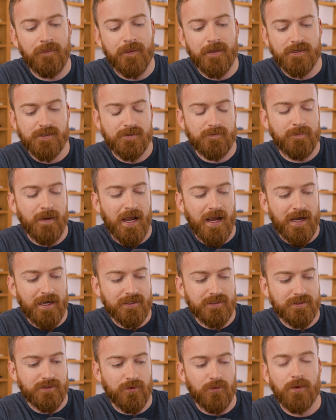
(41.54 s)
This
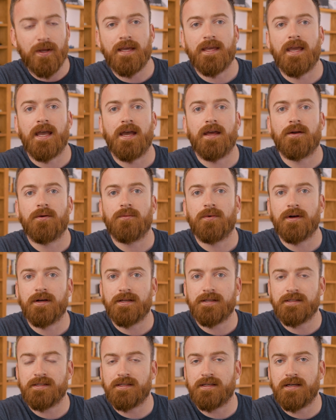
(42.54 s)
past weekend
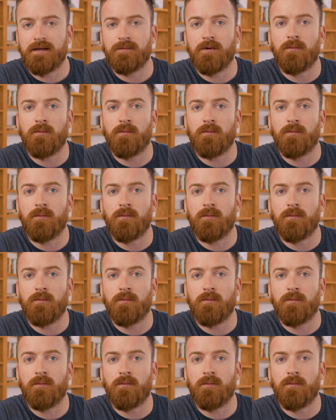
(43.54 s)
was the